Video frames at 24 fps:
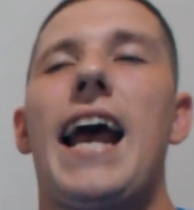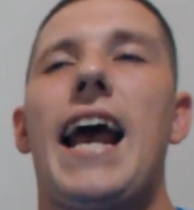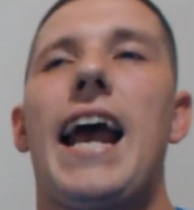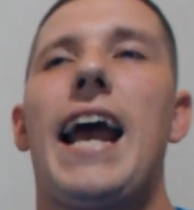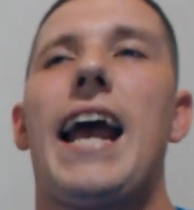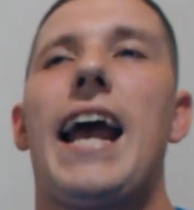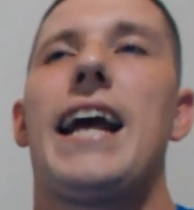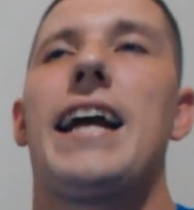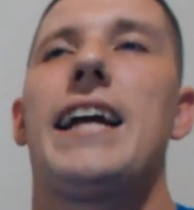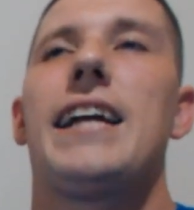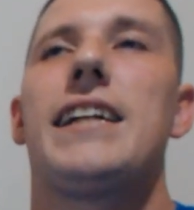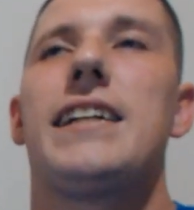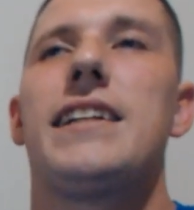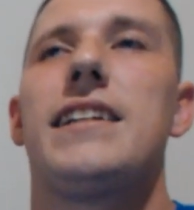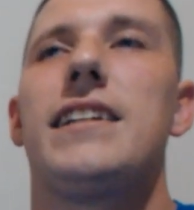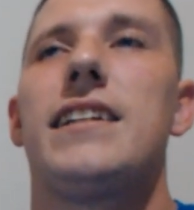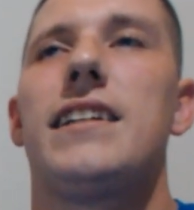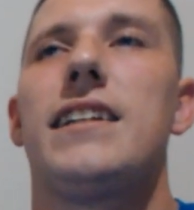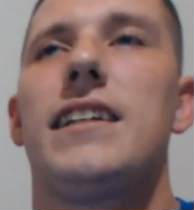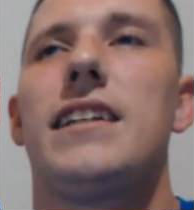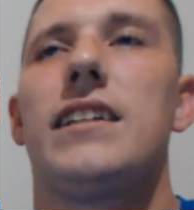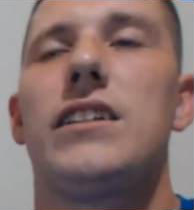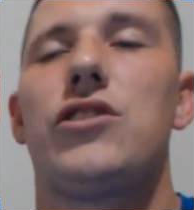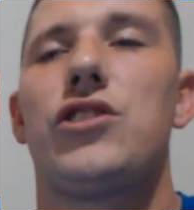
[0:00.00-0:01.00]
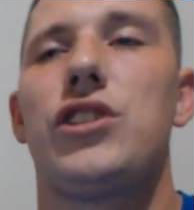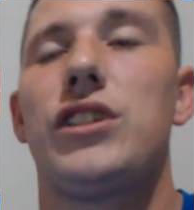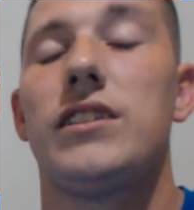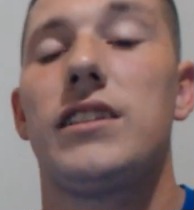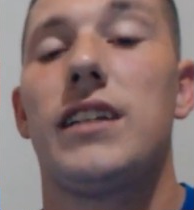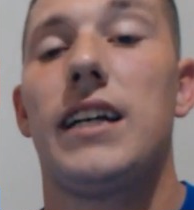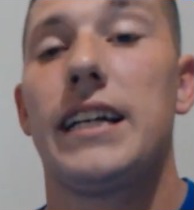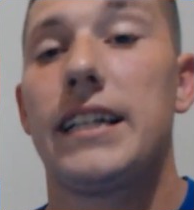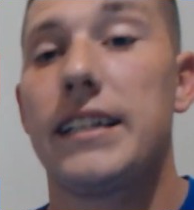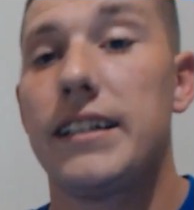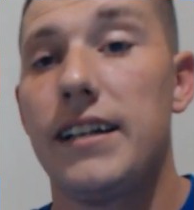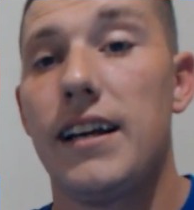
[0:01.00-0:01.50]
And she's
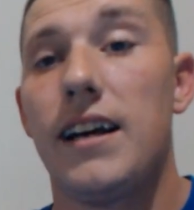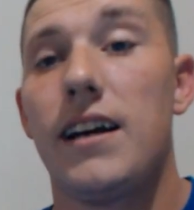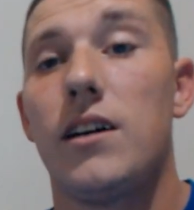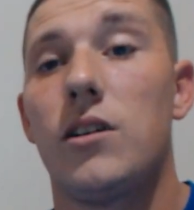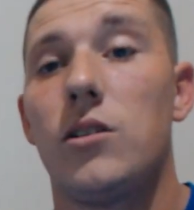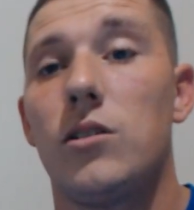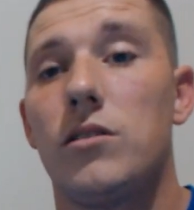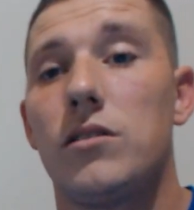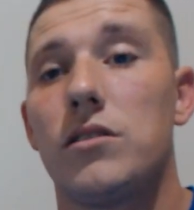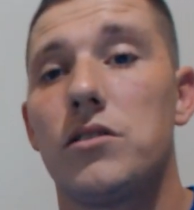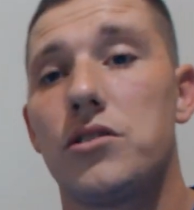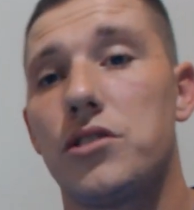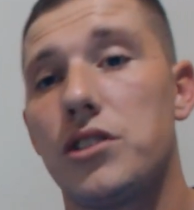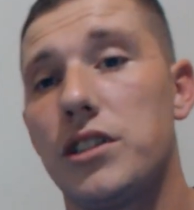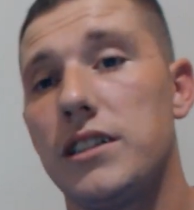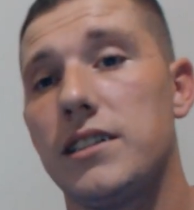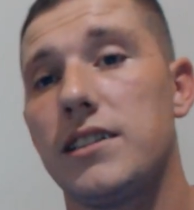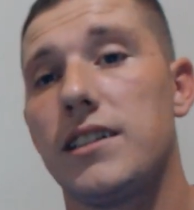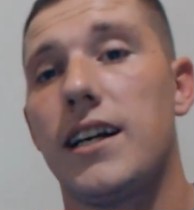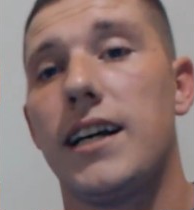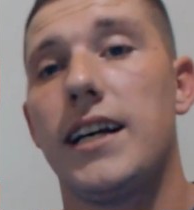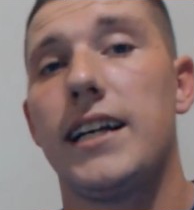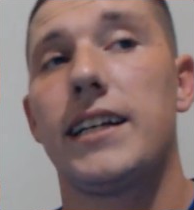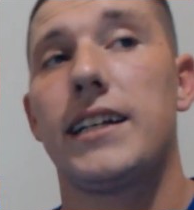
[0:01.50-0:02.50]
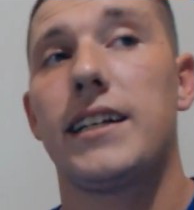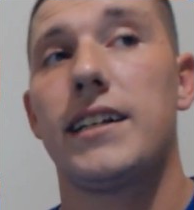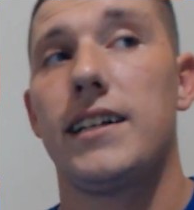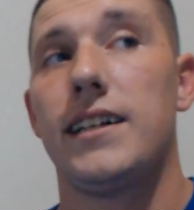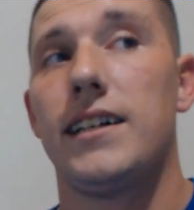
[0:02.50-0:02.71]
like, no. She's like,